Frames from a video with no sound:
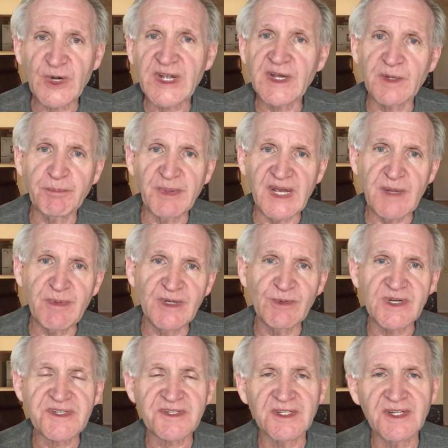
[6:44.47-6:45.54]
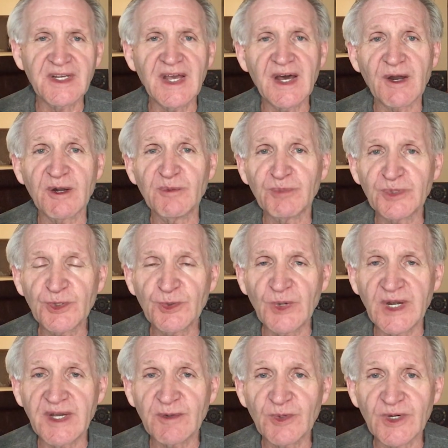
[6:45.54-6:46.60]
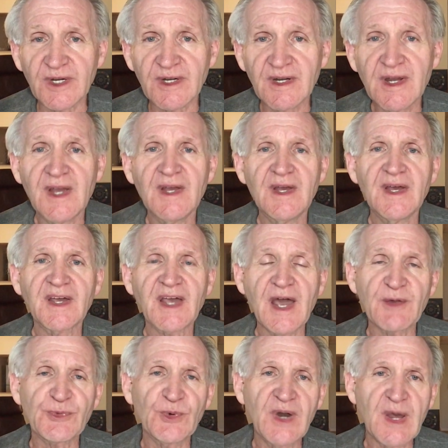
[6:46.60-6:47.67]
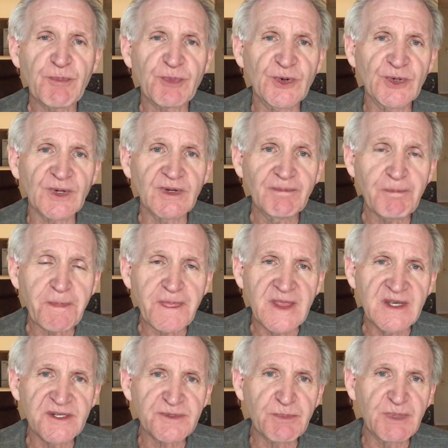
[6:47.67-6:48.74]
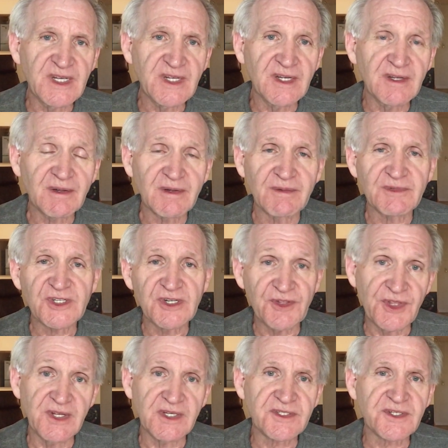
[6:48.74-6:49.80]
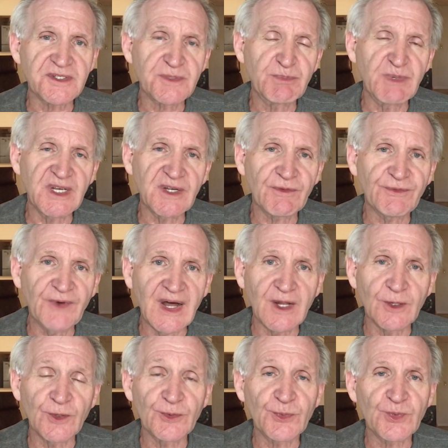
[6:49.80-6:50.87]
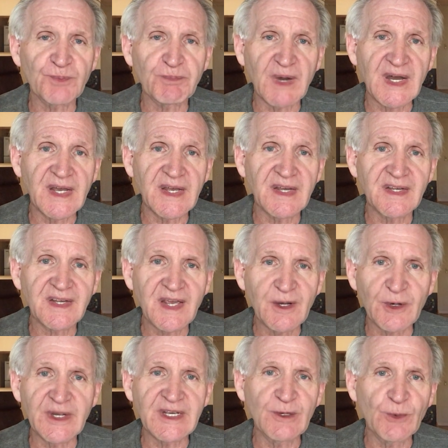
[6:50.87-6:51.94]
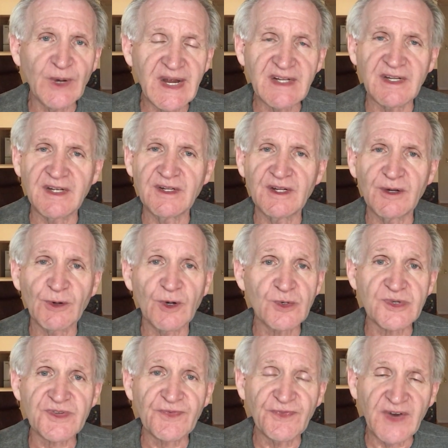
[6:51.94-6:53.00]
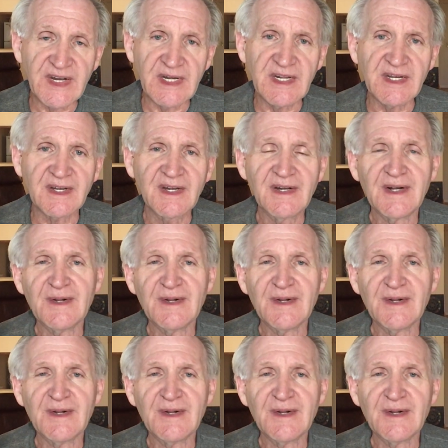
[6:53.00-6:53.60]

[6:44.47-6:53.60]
Bringing a Baby recently out in Blu-ray where Katherine Hepburn is being she thinks is being followed by Cary Grant, and they're always fighting.